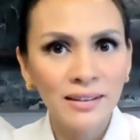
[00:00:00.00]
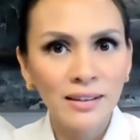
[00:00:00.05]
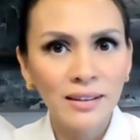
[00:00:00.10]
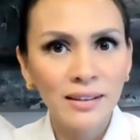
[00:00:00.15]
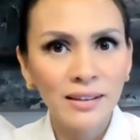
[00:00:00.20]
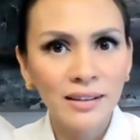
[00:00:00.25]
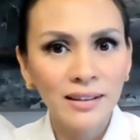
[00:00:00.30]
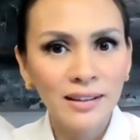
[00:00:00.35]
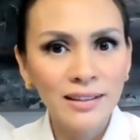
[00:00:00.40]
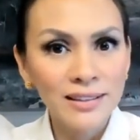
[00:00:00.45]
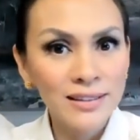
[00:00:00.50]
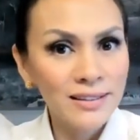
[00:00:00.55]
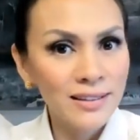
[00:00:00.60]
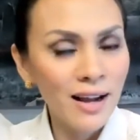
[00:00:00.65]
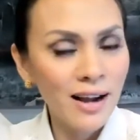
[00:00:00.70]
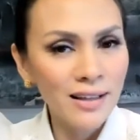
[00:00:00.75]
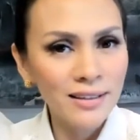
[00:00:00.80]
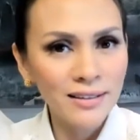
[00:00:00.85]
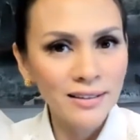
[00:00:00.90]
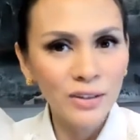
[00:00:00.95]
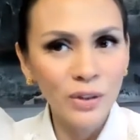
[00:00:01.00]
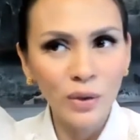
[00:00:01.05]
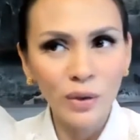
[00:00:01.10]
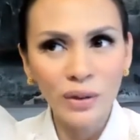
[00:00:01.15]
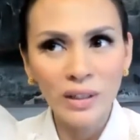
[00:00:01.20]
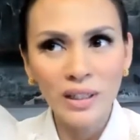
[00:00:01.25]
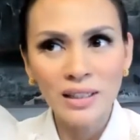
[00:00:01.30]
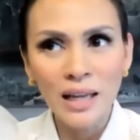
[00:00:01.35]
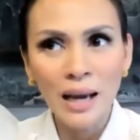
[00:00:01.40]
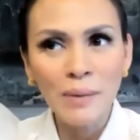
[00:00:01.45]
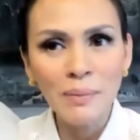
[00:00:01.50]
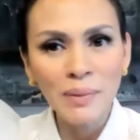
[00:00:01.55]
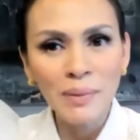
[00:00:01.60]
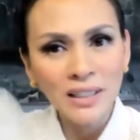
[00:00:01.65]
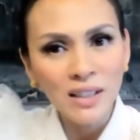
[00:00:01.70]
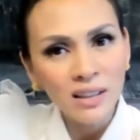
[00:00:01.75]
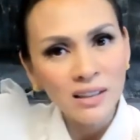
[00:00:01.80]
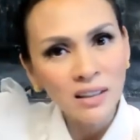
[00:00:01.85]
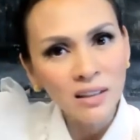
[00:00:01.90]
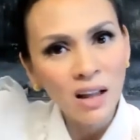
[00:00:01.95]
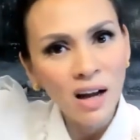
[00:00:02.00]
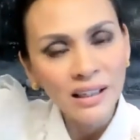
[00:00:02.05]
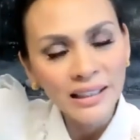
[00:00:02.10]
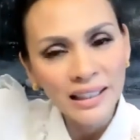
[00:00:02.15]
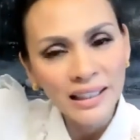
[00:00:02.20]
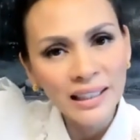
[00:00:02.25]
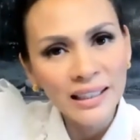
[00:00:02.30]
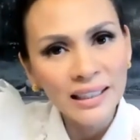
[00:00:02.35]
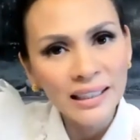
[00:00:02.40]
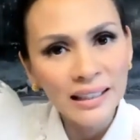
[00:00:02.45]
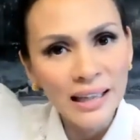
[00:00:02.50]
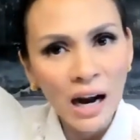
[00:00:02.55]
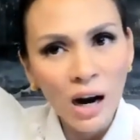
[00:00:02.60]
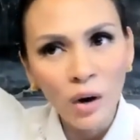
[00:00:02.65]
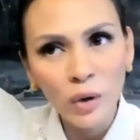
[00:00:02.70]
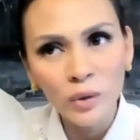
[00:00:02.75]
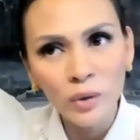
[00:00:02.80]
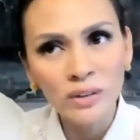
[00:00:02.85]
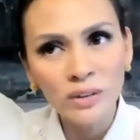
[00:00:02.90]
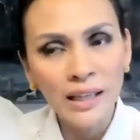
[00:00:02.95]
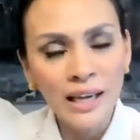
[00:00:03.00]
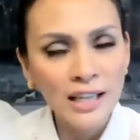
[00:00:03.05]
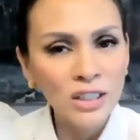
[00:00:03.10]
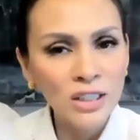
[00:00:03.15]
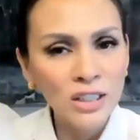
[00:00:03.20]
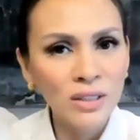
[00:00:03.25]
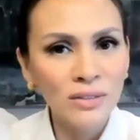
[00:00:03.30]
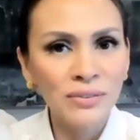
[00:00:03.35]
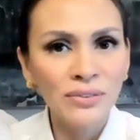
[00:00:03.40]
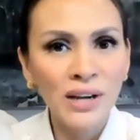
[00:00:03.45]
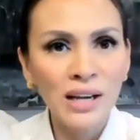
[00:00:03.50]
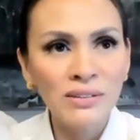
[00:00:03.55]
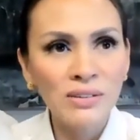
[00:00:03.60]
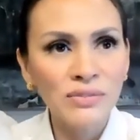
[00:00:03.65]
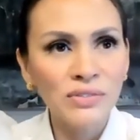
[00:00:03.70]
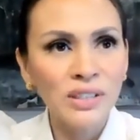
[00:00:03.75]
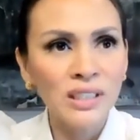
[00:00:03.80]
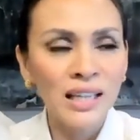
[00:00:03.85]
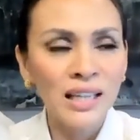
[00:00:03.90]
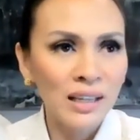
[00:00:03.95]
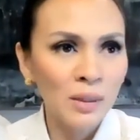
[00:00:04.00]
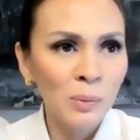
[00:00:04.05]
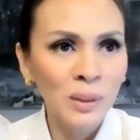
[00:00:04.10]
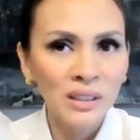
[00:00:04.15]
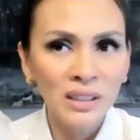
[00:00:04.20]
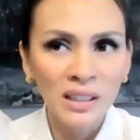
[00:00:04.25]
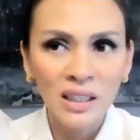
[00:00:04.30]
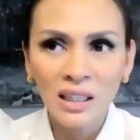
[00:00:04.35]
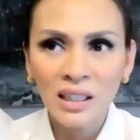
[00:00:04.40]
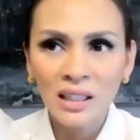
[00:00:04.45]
It's not, I may not clock in and out 8 to 5 every day, but